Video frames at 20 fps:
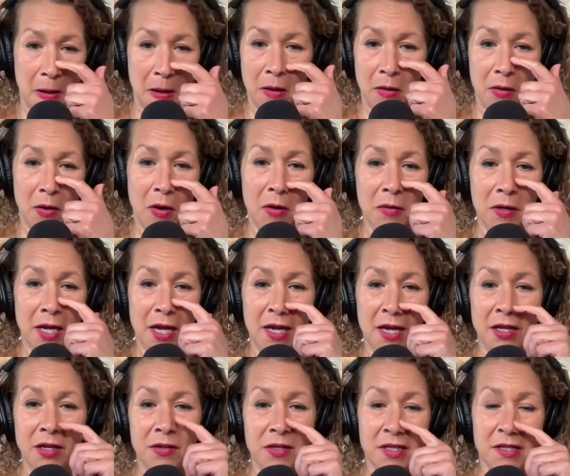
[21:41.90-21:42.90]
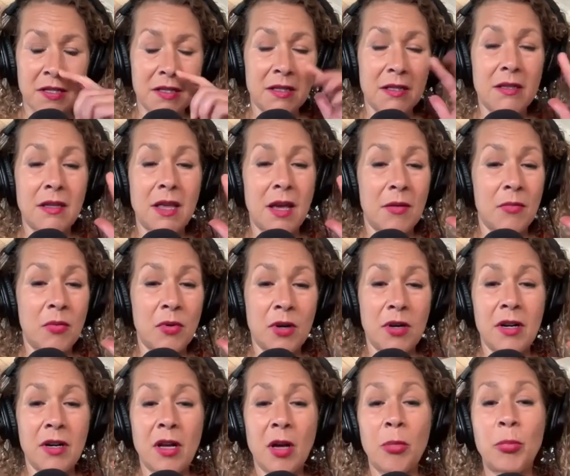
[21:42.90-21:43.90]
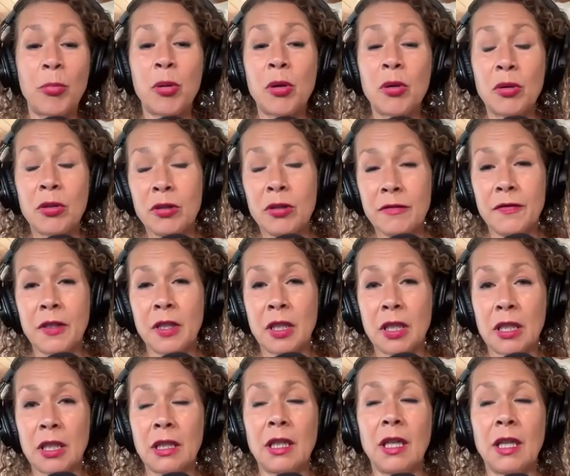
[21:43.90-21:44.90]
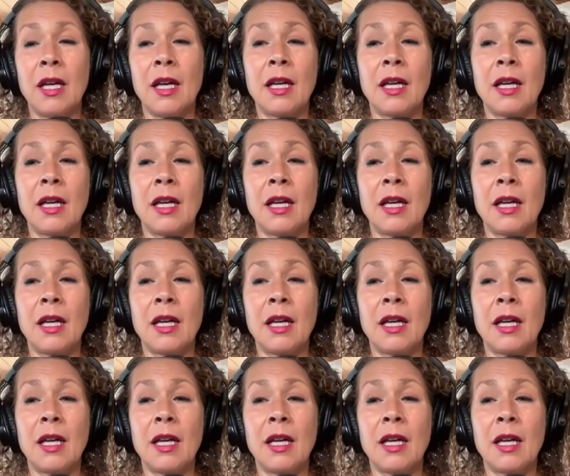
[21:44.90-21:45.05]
Okay, you just that word approval.